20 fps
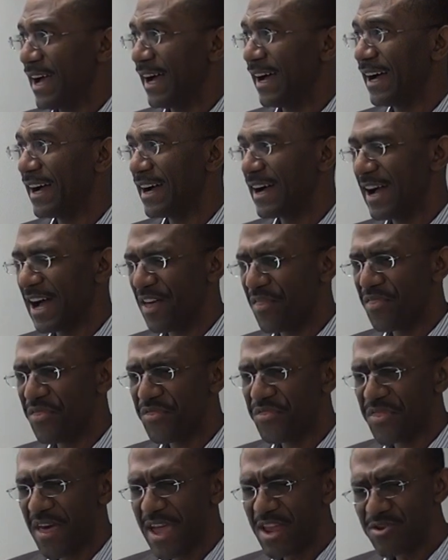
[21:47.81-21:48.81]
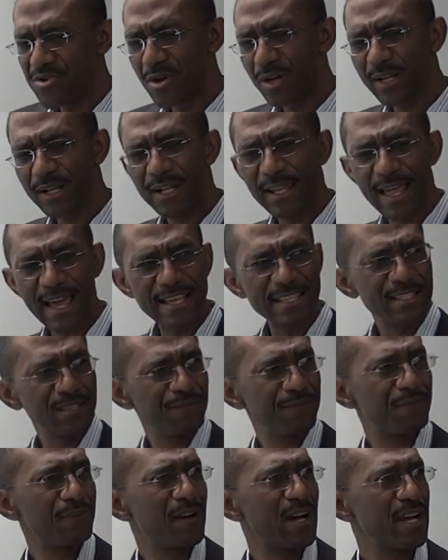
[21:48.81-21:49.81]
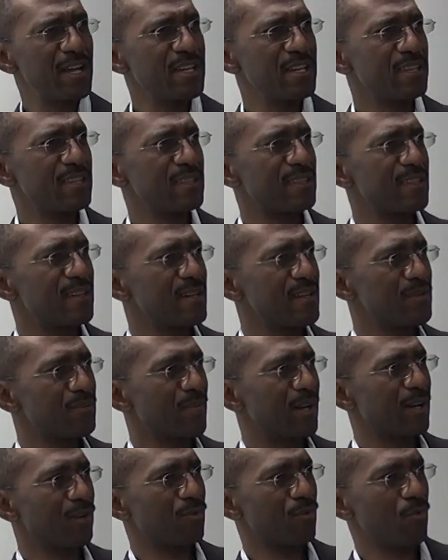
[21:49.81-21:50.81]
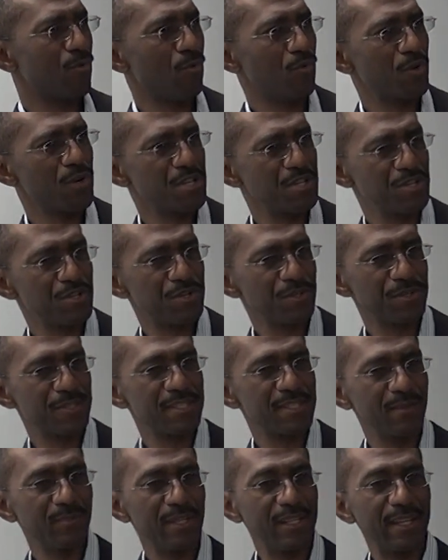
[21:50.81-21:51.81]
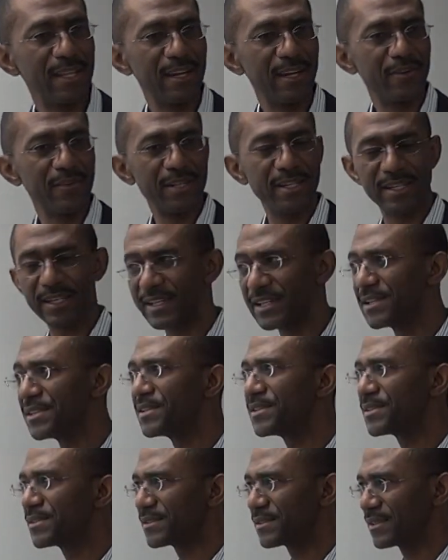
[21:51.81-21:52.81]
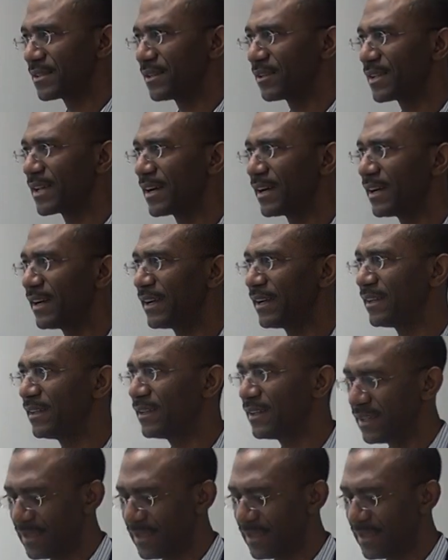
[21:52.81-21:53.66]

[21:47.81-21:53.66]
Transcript: and then you're classifying them according to similarities. Okay,